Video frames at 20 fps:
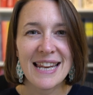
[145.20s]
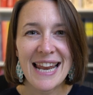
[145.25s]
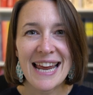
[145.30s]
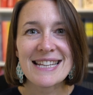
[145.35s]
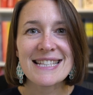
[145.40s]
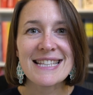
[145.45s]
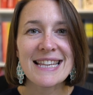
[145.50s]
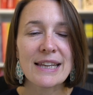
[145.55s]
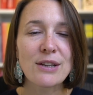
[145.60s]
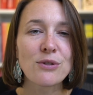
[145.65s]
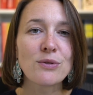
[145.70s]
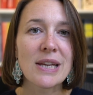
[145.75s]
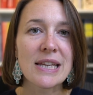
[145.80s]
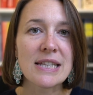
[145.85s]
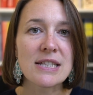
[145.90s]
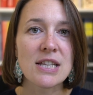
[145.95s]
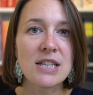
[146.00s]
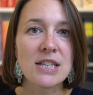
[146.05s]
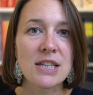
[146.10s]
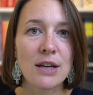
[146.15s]
next thing you'll
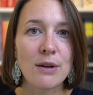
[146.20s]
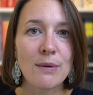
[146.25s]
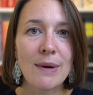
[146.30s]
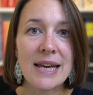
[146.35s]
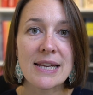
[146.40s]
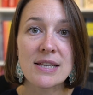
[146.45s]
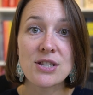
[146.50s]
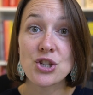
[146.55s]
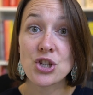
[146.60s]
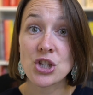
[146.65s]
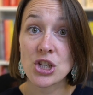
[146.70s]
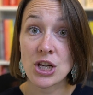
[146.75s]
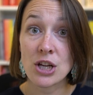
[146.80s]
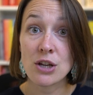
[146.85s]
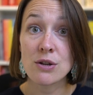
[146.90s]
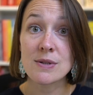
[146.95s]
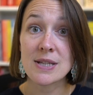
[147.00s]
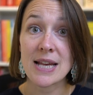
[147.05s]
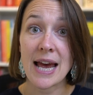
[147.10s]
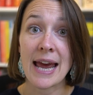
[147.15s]
need to do is
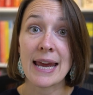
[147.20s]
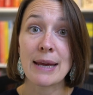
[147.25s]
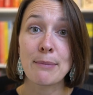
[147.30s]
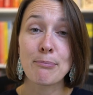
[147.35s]
choose a